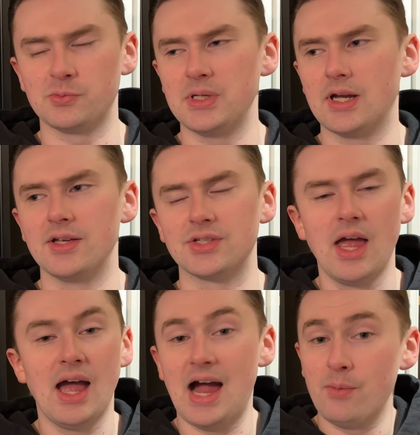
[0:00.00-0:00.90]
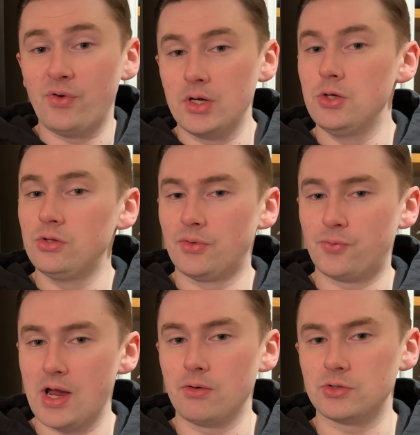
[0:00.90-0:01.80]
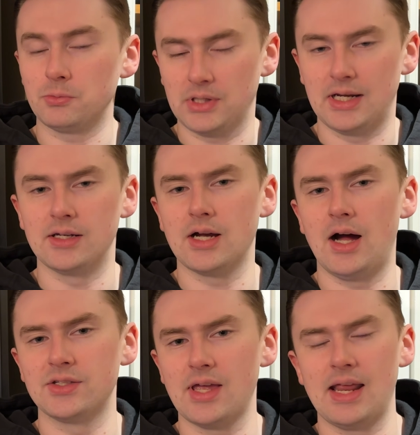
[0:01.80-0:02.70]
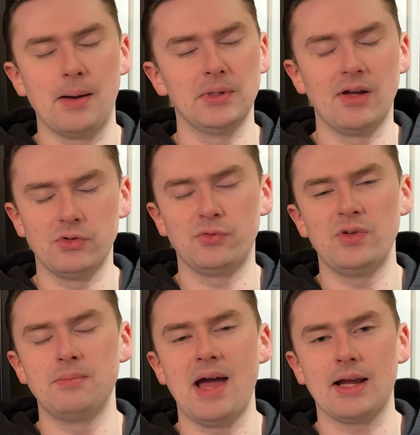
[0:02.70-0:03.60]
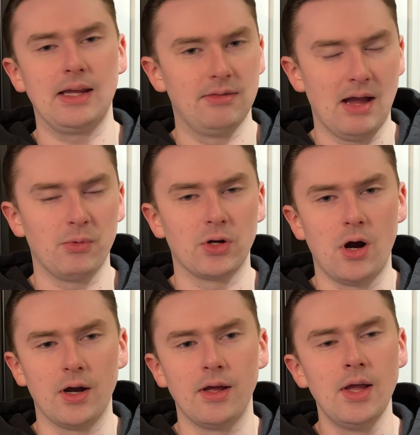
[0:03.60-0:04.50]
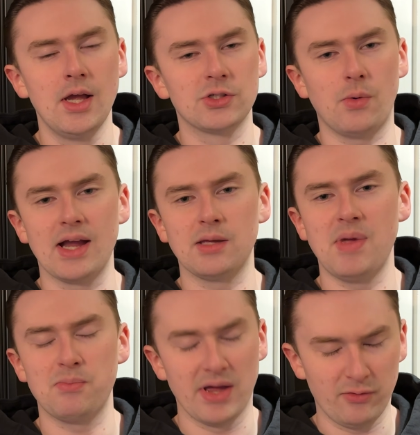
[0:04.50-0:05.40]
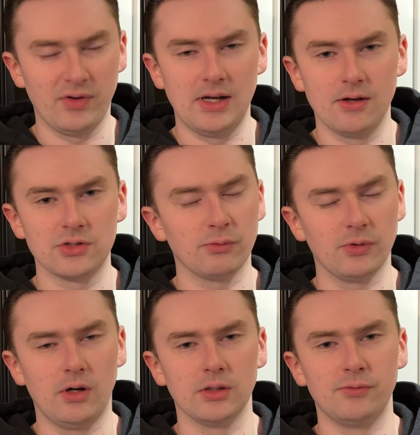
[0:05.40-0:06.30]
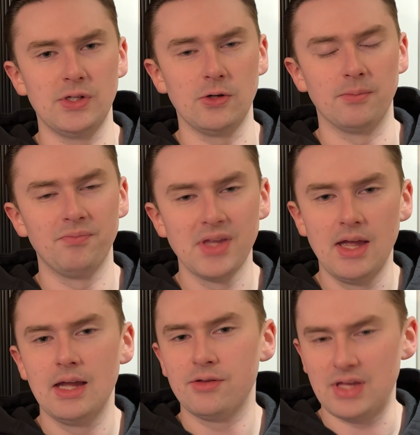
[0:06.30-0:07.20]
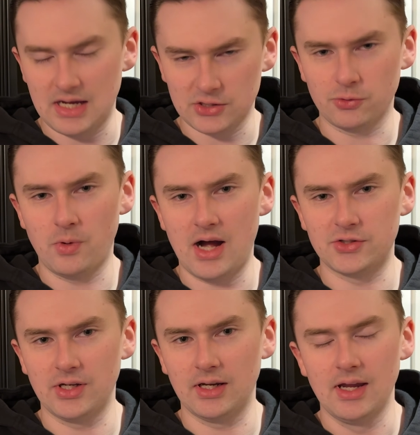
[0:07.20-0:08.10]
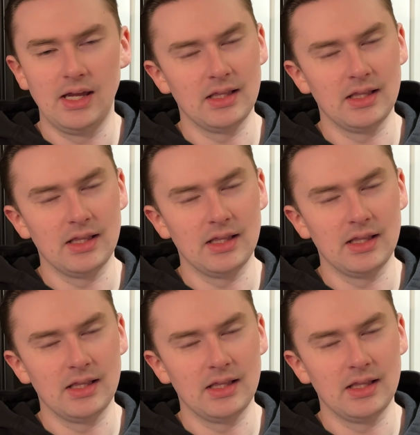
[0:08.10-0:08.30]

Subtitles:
Because I am very new to fragrance-related content, and I would love your feedback in that regard so I can make better videos for all of you. Thank you guys for watching.